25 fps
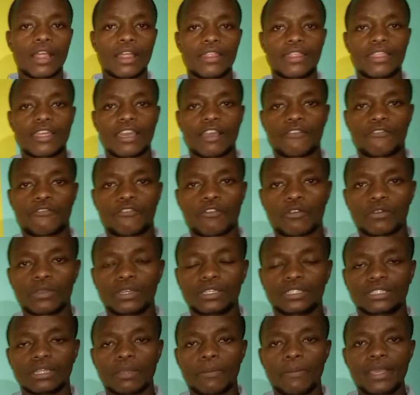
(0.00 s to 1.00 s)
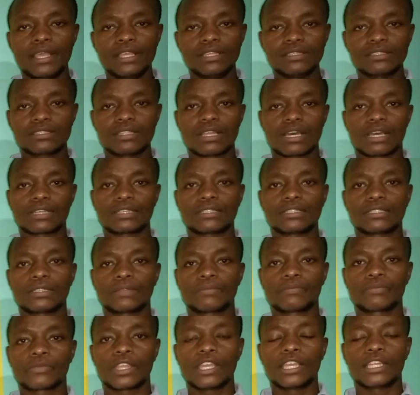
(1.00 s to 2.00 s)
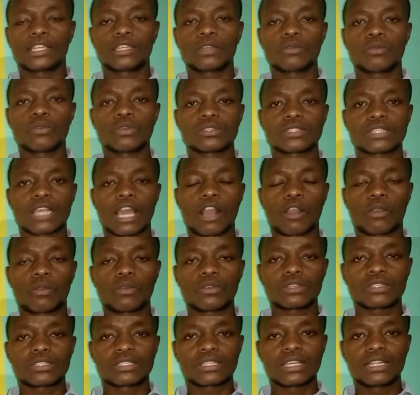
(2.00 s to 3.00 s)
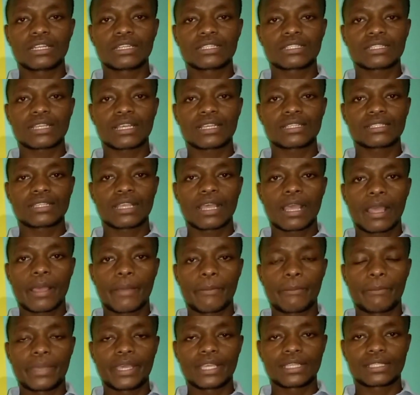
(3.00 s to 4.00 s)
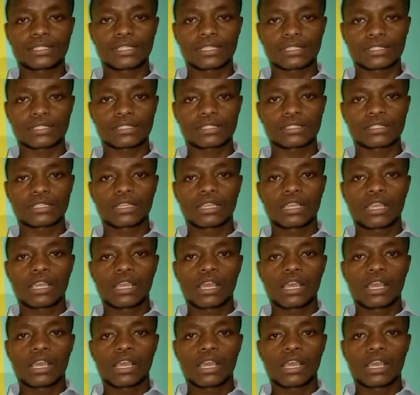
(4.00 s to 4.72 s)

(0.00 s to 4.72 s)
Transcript: therefore, it means that it was a consensus basis,